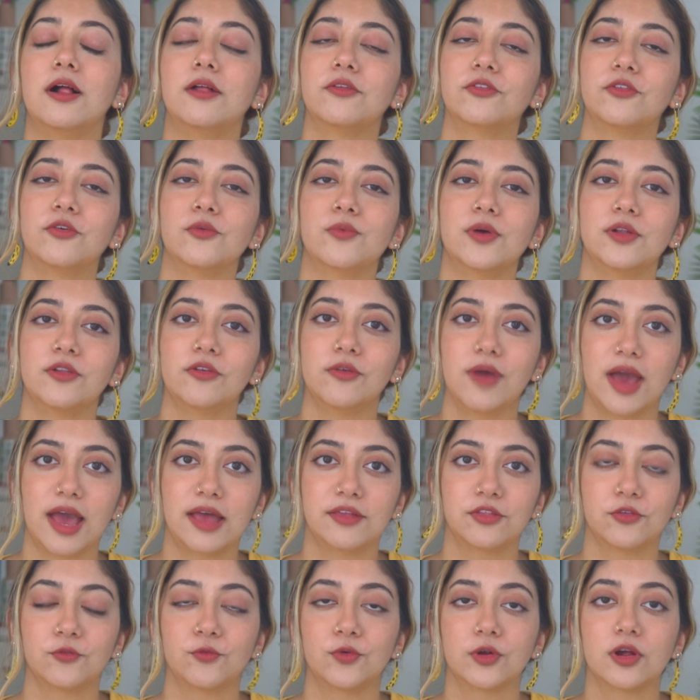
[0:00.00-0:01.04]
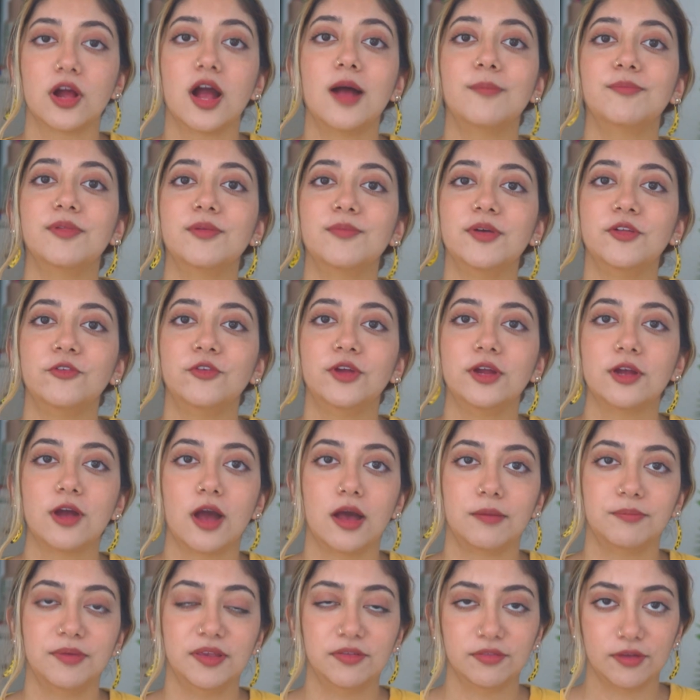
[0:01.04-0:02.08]
also want to ask for complimentary
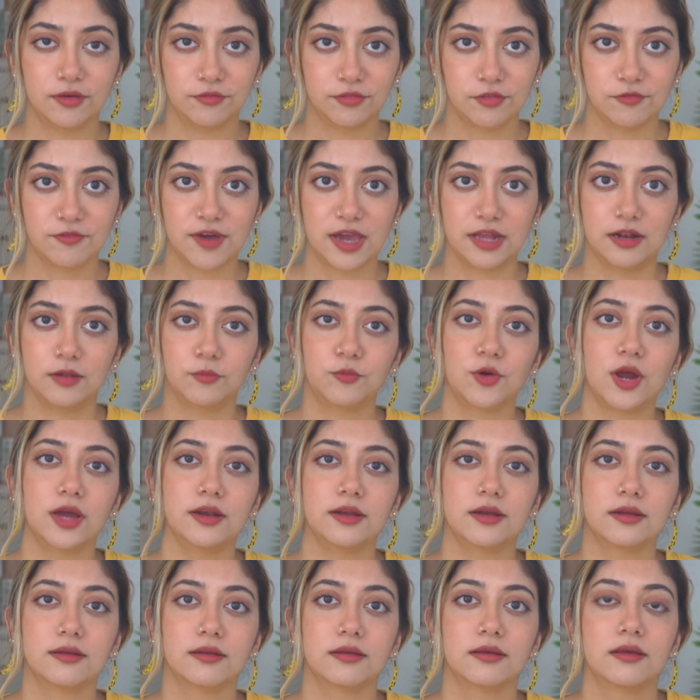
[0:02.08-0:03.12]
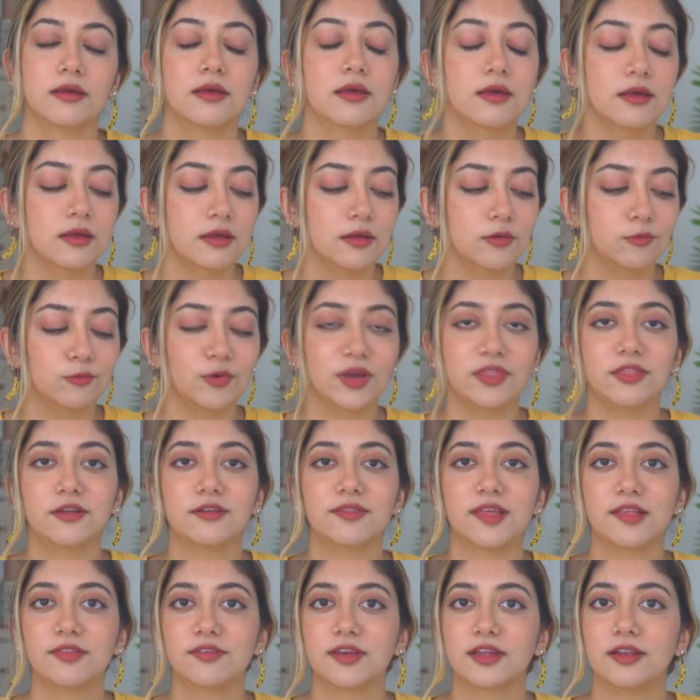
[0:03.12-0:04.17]
copies of the final product. Whether
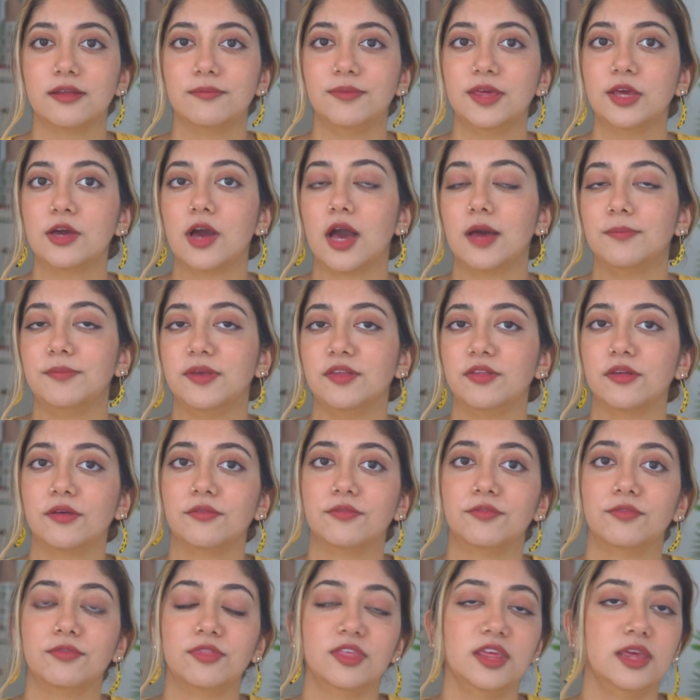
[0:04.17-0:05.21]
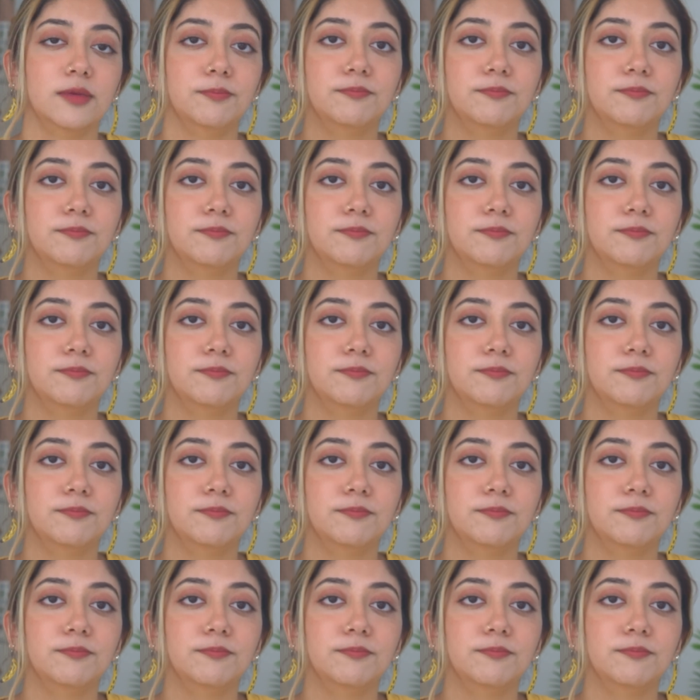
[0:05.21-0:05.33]
that's going to be copies of the